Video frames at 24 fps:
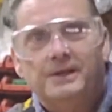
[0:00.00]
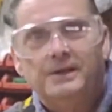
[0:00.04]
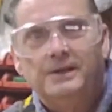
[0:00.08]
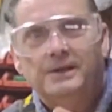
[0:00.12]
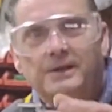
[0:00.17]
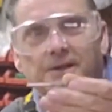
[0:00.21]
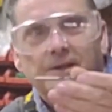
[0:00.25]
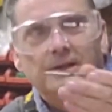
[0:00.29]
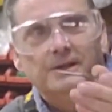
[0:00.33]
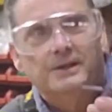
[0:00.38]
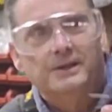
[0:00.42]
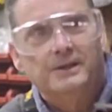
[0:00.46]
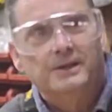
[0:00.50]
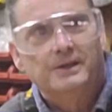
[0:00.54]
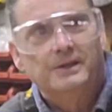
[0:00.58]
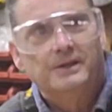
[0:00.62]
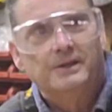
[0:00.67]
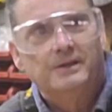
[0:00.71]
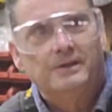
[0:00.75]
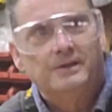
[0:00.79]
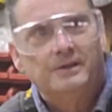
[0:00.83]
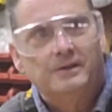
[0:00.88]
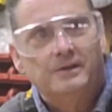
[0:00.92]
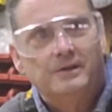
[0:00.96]
a
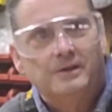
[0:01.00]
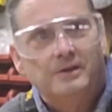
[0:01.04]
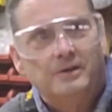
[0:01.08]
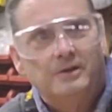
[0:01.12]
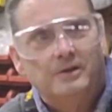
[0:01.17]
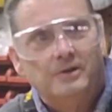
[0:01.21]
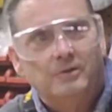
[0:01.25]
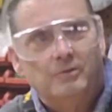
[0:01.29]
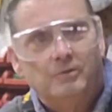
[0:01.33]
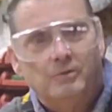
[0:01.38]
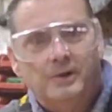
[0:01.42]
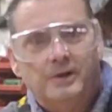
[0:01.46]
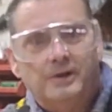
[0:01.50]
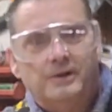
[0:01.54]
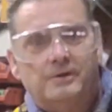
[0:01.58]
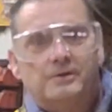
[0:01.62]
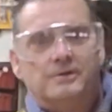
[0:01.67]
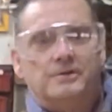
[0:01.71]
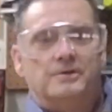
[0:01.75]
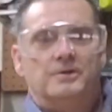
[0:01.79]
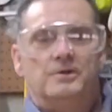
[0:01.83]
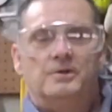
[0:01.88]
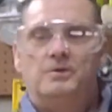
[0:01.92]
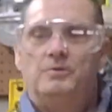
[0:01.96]

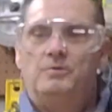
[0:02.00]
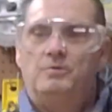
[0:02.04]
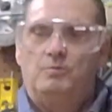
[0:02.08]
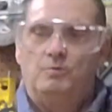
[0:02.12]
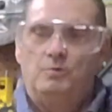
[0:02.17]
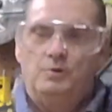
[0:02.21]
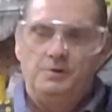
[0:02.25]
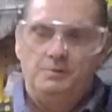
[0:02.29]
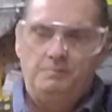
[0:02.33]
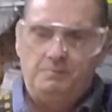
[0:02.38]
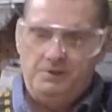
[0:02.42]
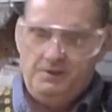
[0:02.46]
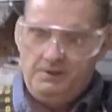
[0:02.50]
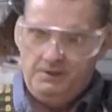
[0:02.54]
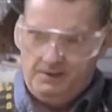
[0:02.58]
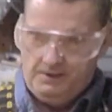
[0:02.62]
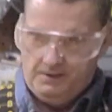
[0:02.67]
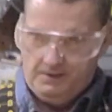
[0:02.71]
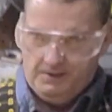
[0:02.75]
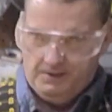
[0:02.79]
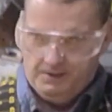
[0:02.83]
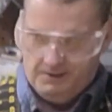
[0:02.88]
regular wood bit.